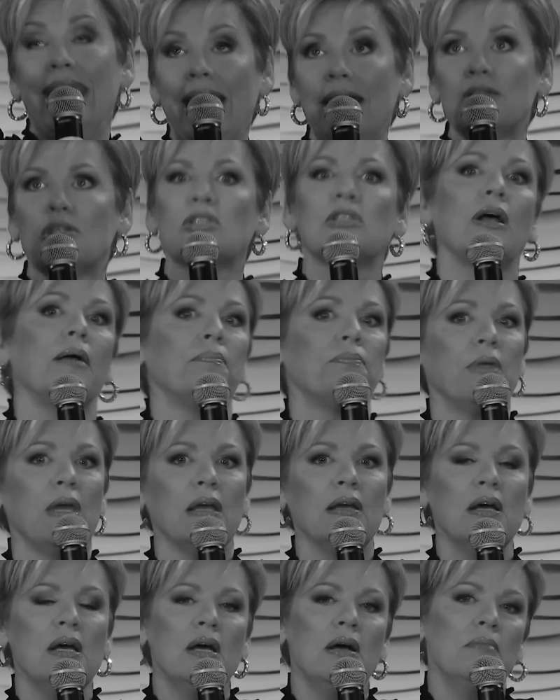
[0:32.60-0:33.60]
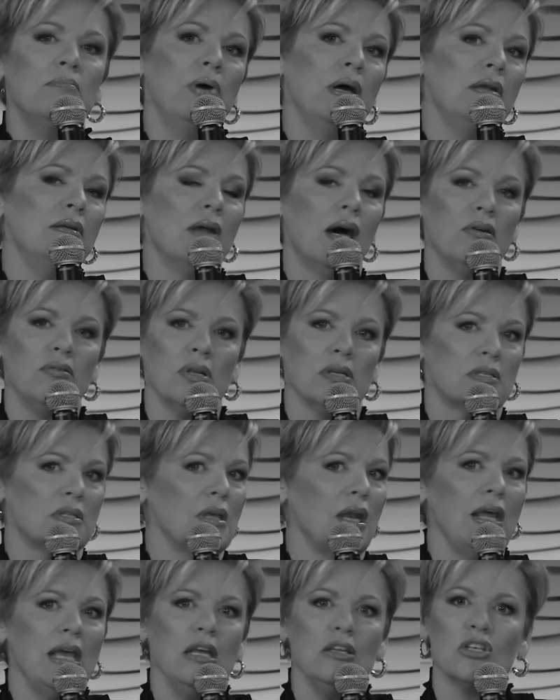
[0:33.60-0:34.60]
get something, but notice
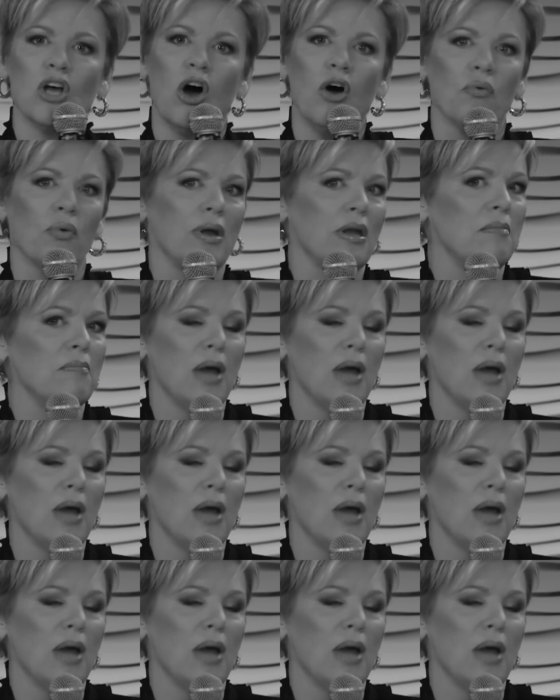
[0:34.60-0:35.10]
that He's already